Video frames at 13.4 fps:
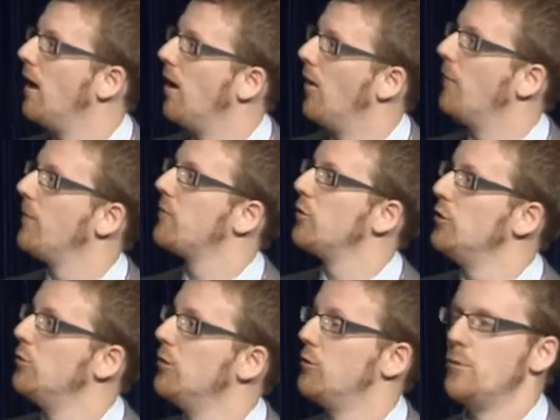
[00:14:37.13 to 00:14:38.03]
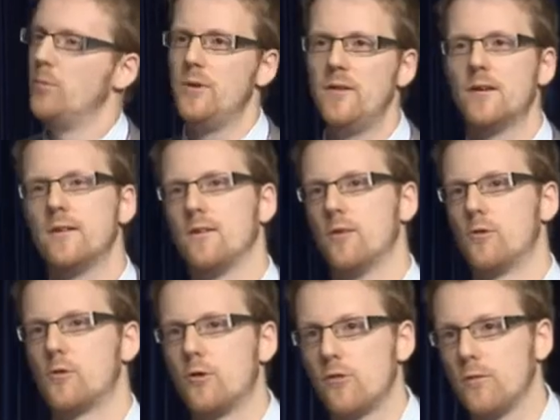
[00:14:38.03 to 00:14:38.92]
Um, so you would repeat that in a
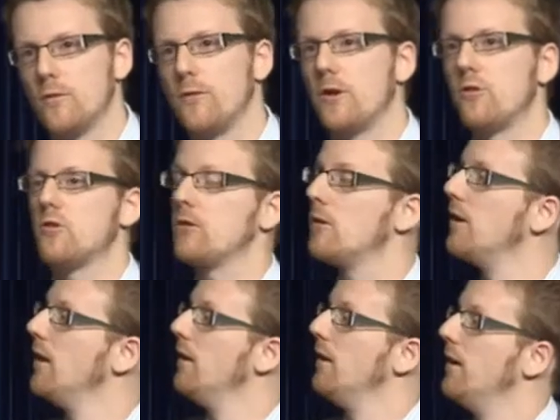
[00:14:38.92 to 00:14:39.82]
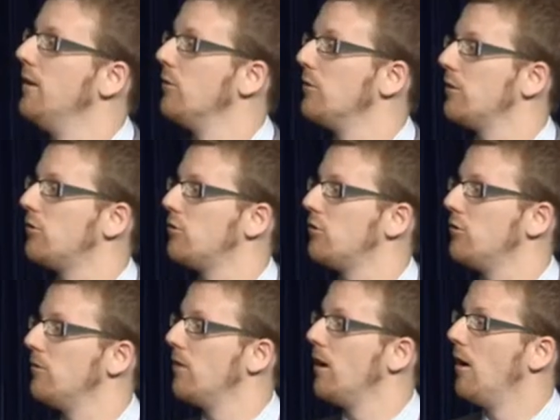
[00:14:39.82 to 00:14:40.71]
crossover fashion in order
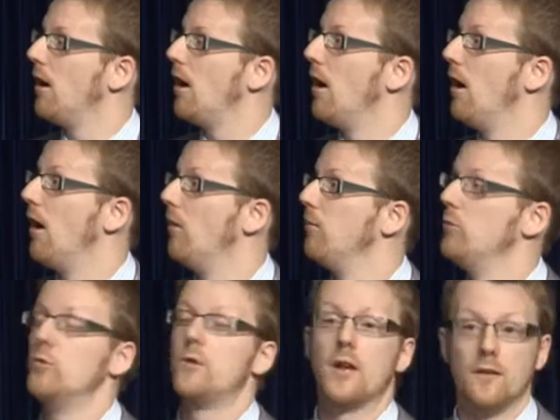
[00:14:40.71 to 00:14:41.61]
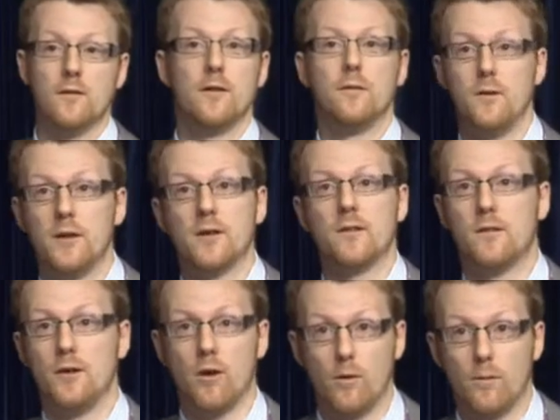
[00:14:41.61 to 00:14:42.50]
to uh, look at the
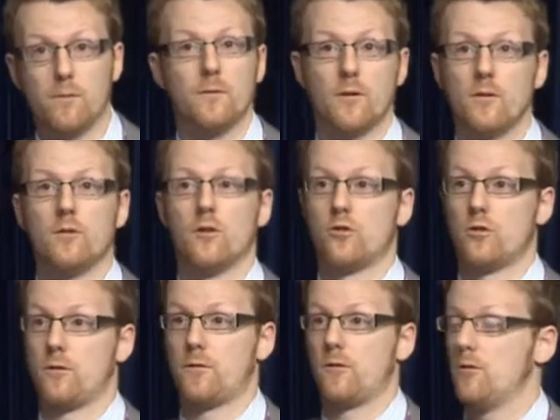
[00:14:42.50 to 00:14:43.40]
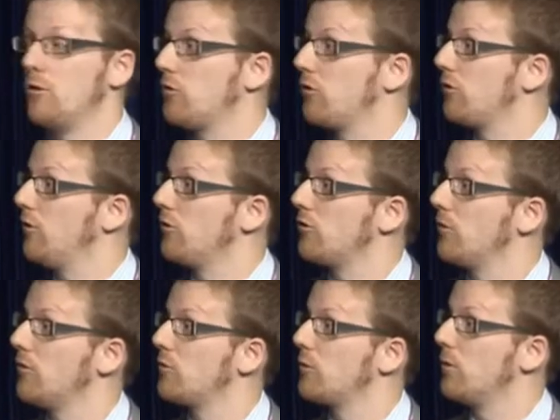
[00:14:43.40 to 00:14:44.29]
efficacy of such, of, such
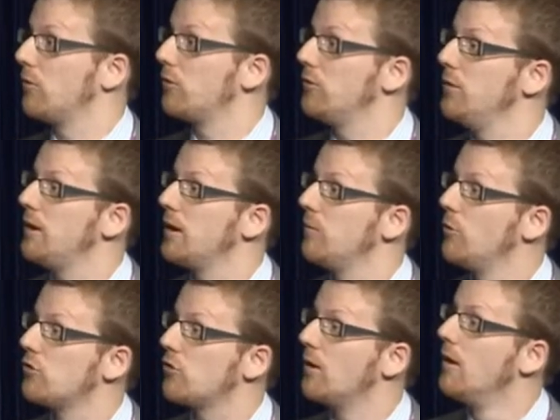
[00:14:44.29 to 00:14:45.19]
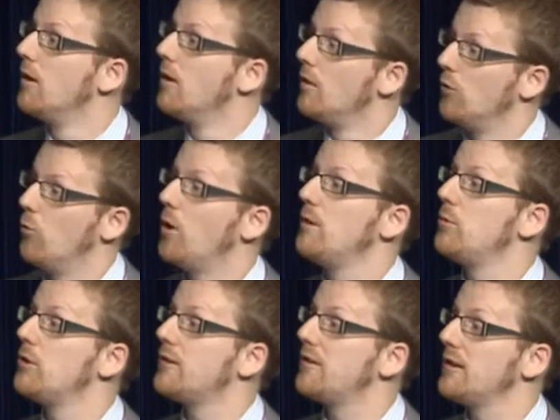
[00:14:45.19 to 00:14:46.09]
non-steroidal. So you can measure the
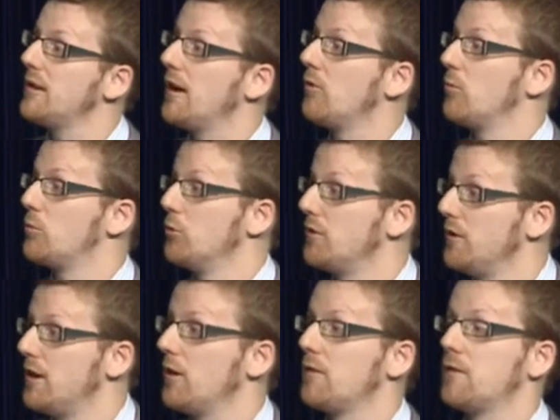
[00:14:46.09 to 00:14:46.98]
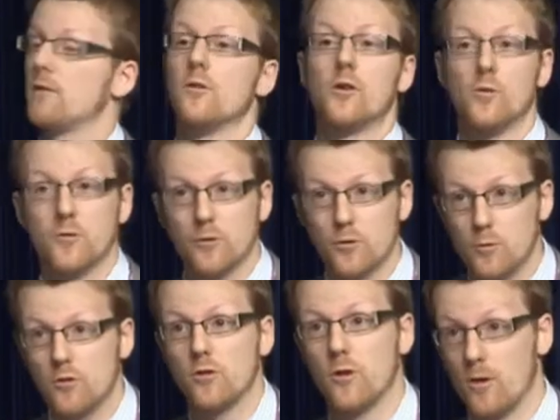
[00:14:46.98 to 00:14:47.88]
white blood cell count, the protein count, and the
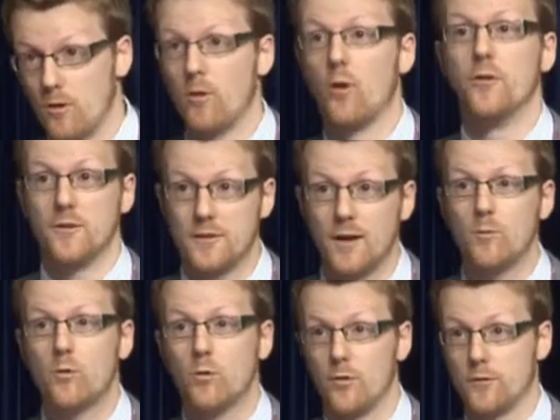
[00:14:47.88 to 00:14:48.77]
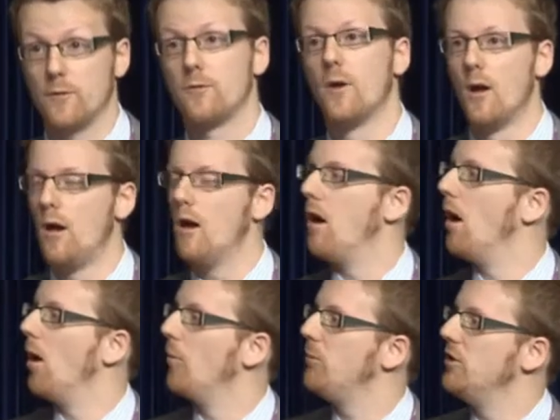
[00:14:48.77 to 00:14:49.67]
concentration of the time course of
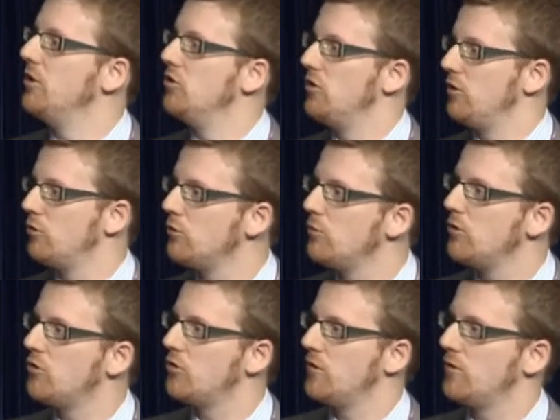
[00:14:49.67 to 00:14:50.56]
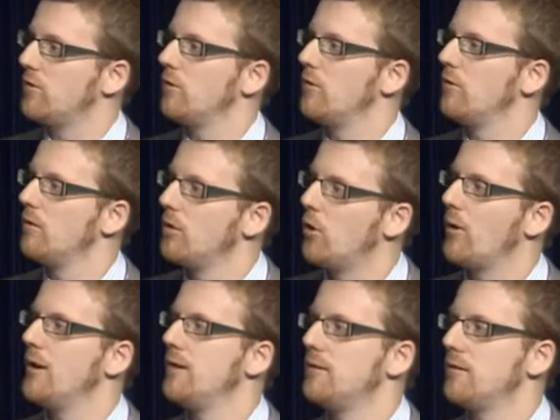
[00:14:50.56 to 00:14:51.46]
uh, PGE2, which is
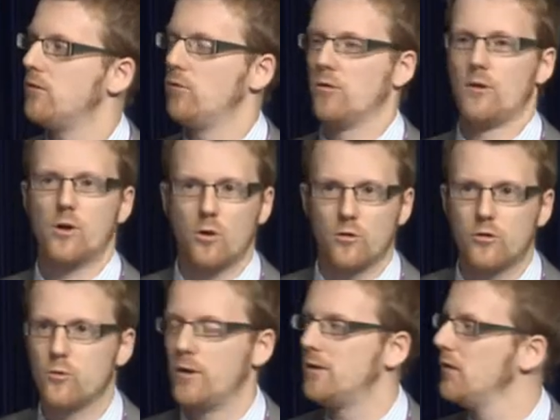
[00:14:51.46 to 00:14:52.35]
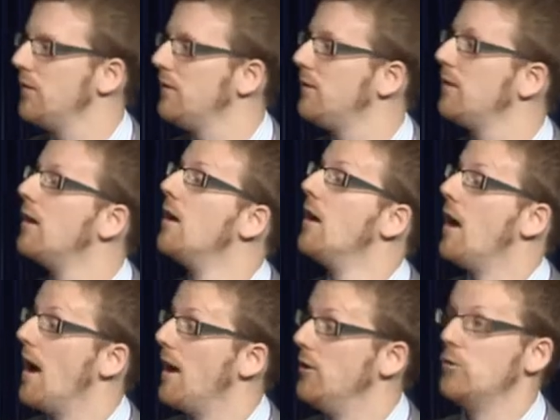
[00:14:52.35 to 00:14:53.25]
correlated to the COX2 activity,
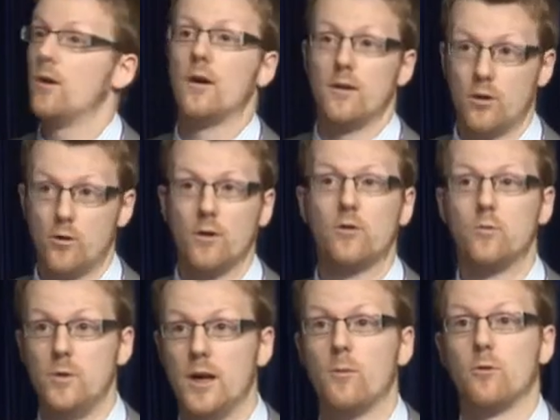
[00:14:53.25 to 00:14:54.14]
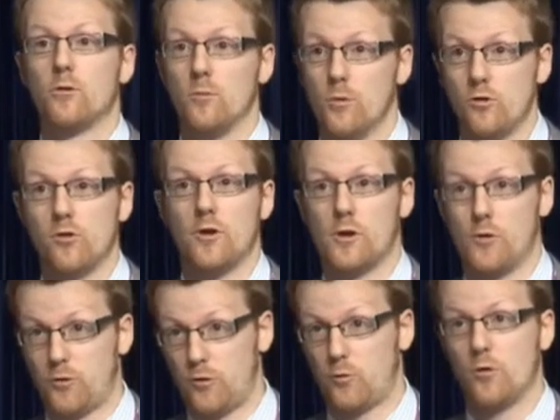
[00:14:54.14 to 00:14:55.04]
and you're going to be able to measure the
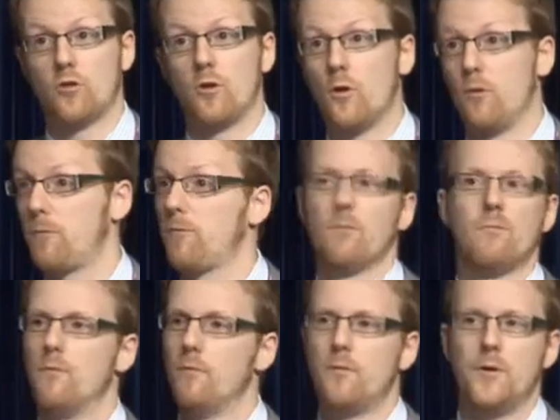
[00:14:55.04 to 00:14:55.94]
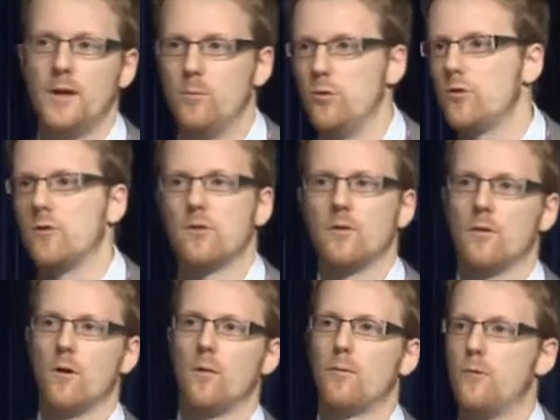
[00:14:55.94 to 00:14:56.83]
concentration of
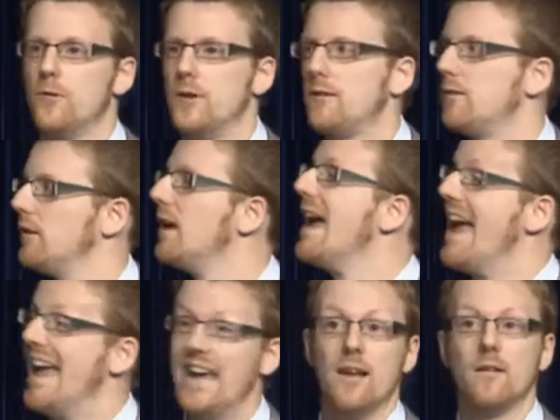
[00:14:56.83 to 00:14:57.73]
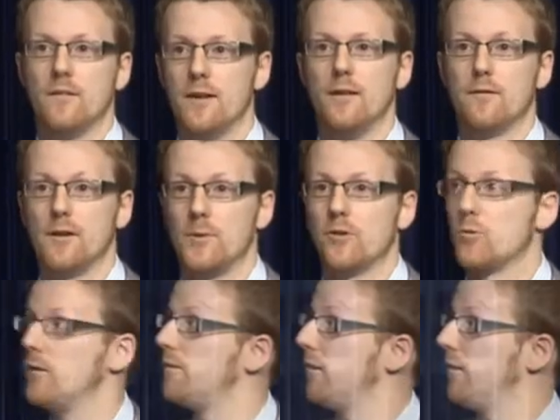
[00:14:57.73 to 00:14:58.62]
phenylbutazone or flunixin in the
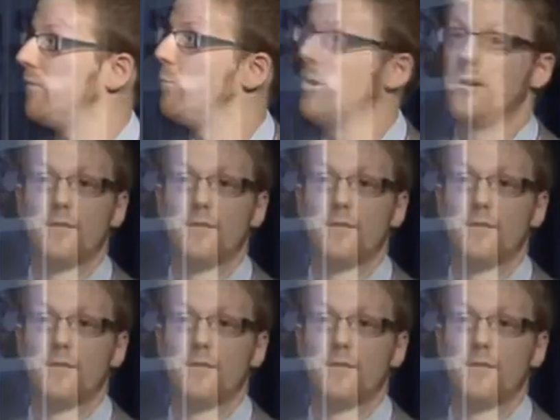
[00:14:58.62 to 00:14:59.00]
inflammatory site where